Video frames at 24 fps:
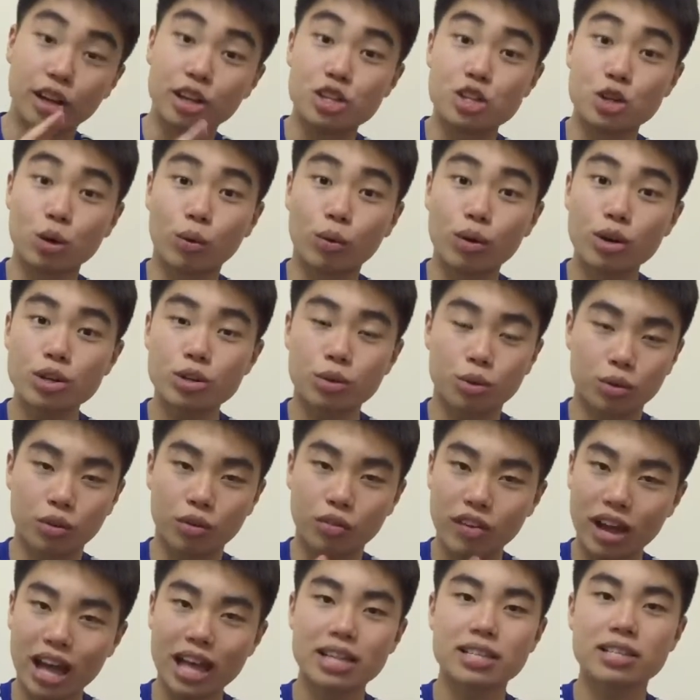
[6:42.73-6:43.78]
George, or
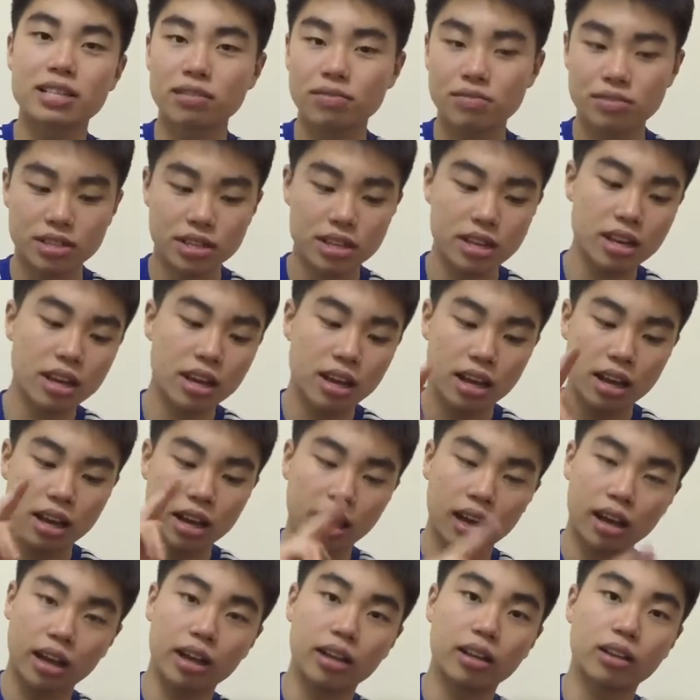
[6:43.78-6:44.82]
Fans FC,
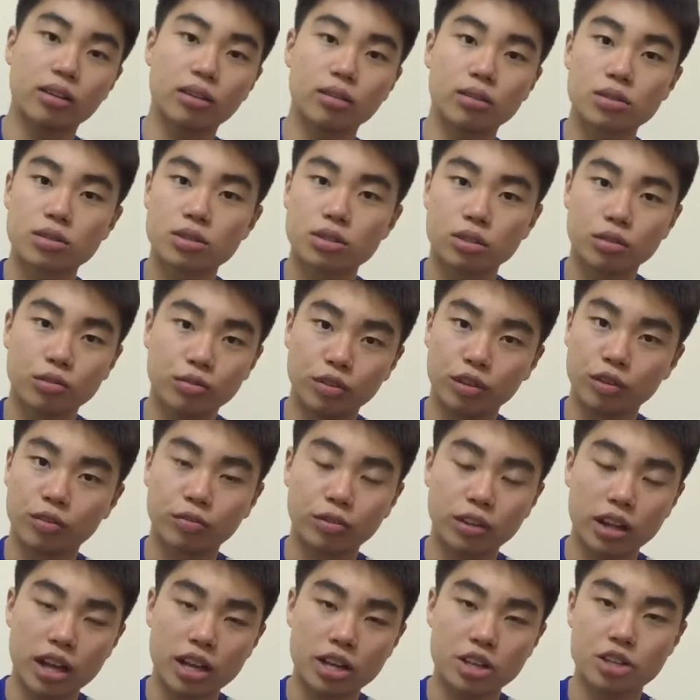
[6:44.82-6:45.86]
and also
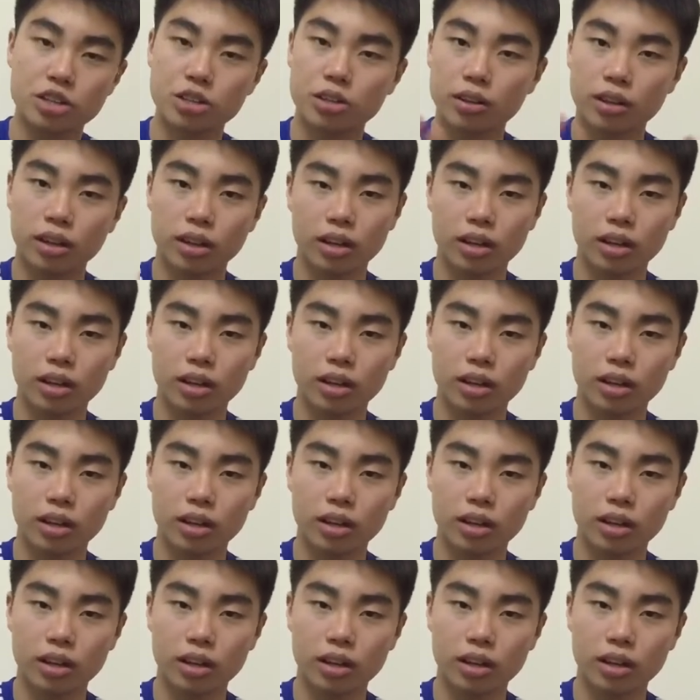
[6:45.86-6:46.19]
Footflash.